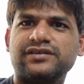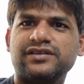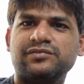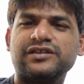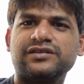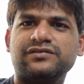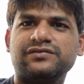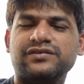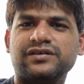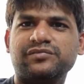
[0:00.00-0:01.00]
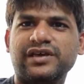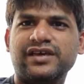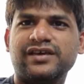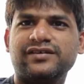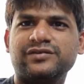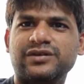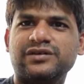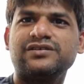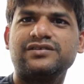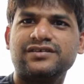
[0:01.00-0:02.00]
in the month of May
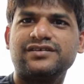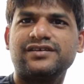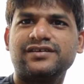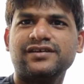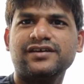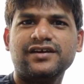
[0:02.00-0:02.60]
2016,